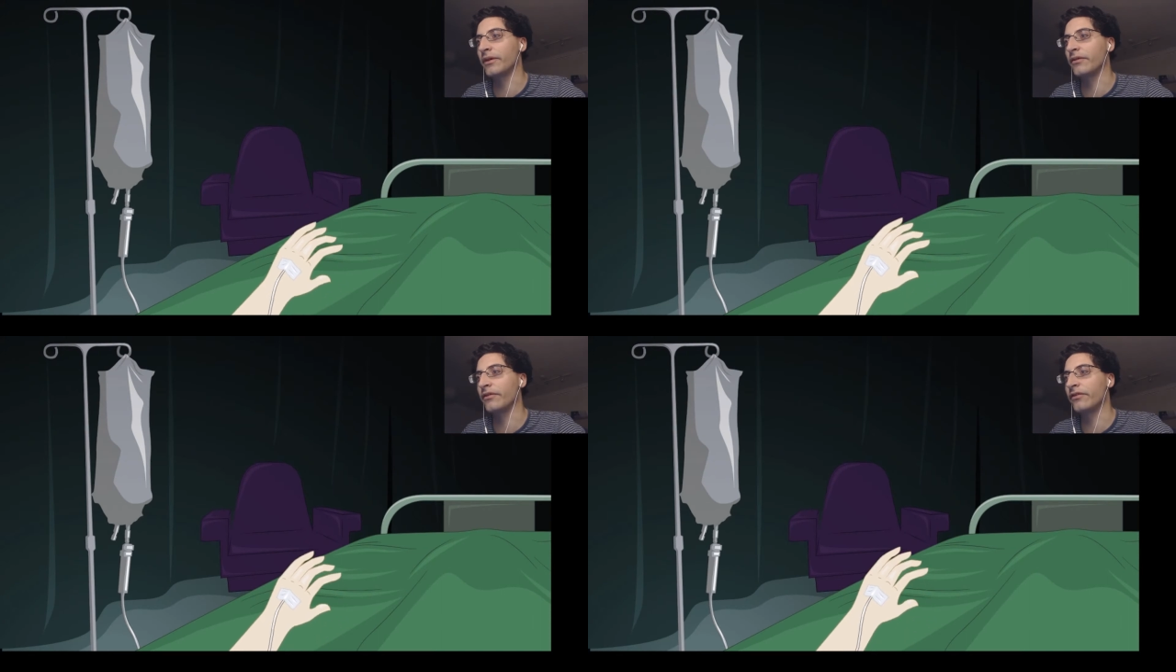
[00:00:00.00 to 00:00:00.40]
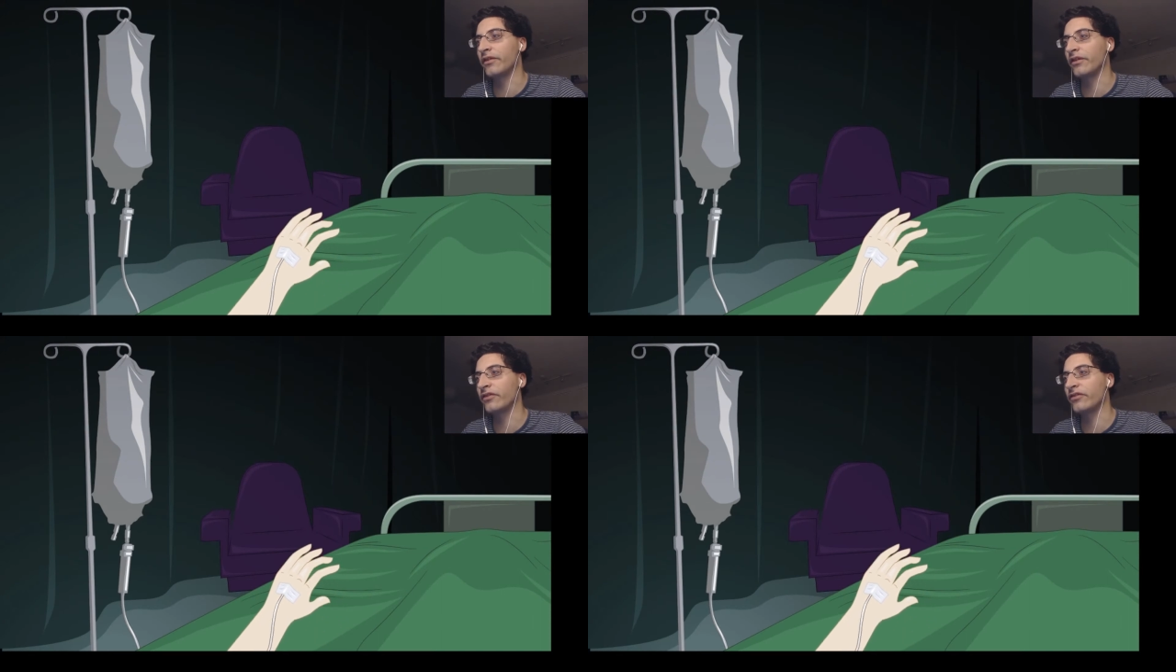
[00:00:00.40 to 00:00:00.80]
because
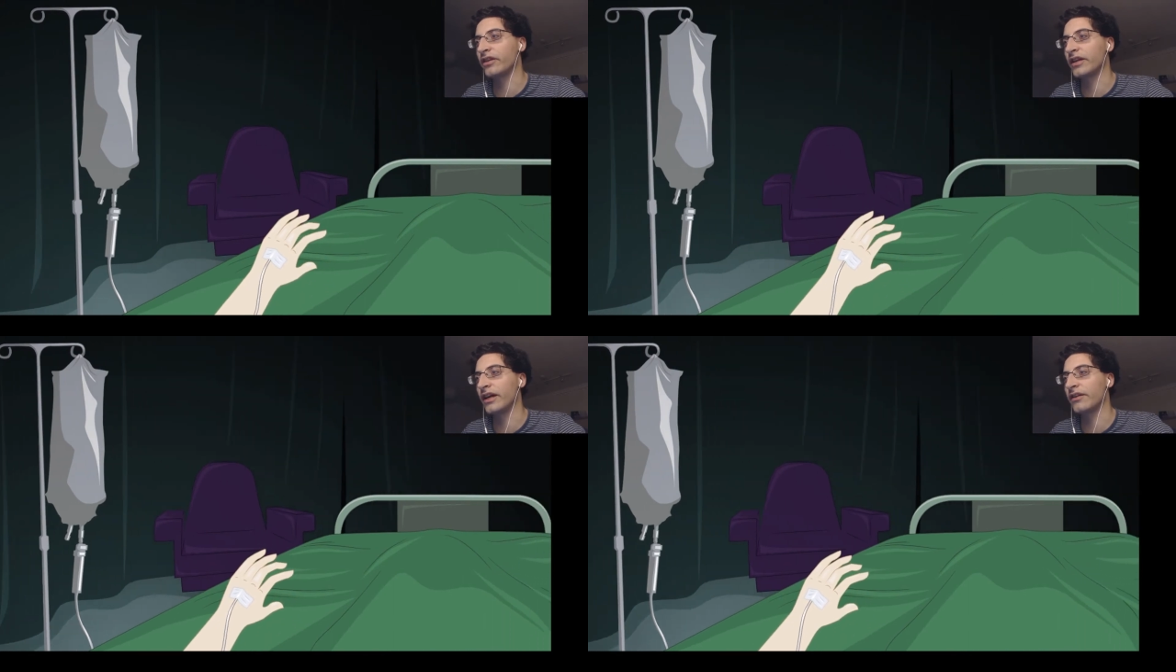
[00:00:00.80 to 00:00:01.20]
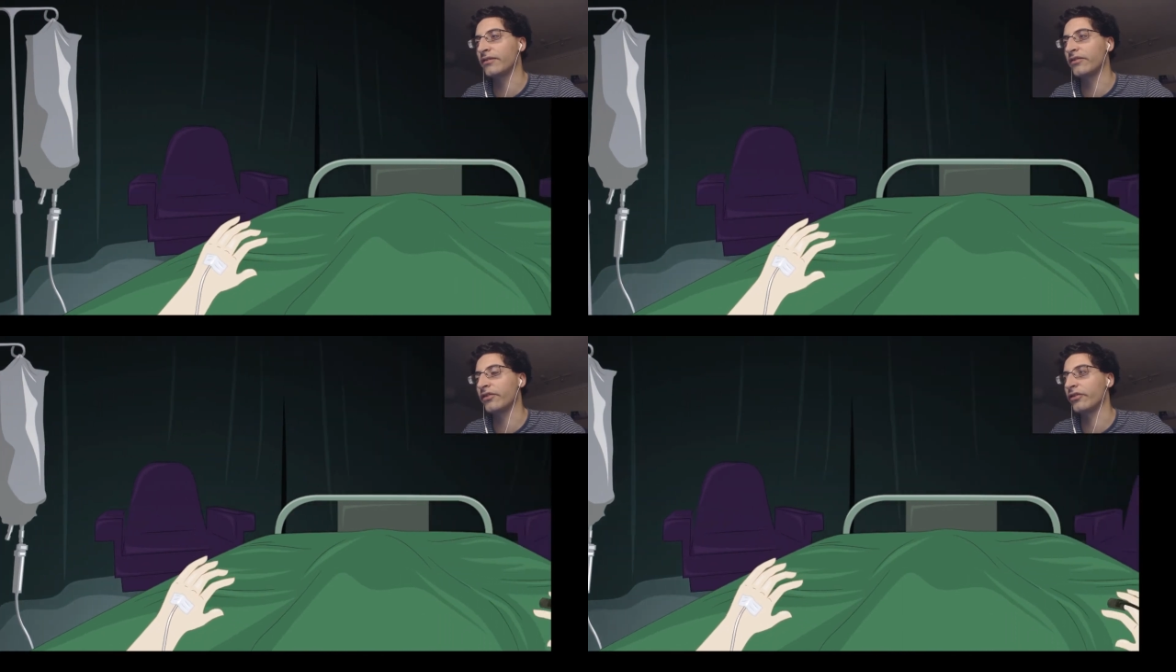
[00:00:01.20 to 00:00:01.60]
uh, she had
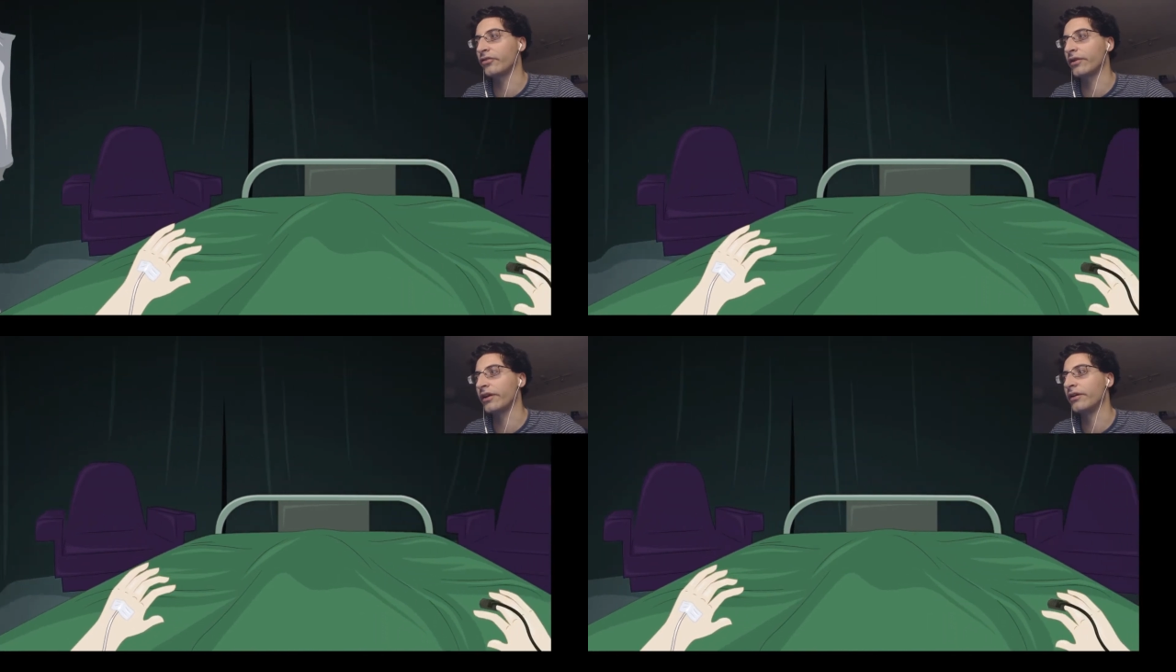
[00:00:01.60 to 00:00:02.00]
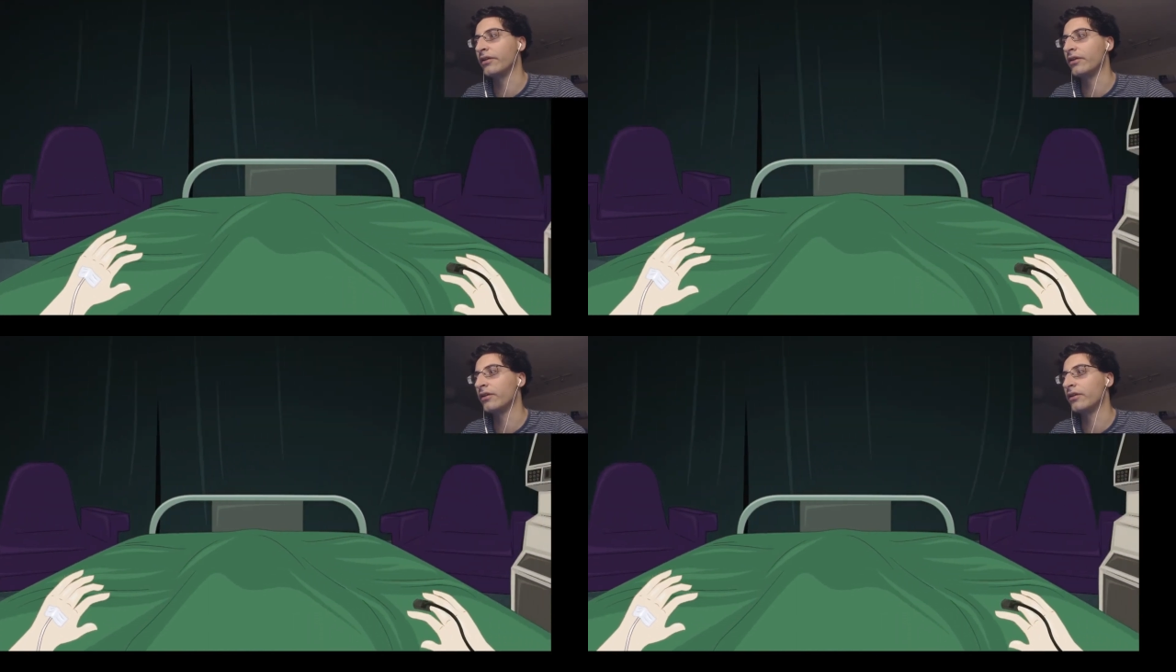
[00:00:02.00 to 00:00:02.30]
a surgery.